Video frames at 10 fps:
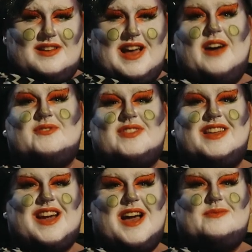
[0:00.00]
After
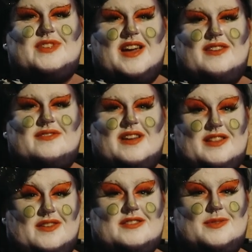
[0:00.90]
they'd calmed down
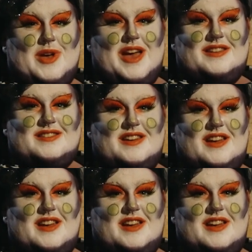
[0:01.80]
and gone to bed,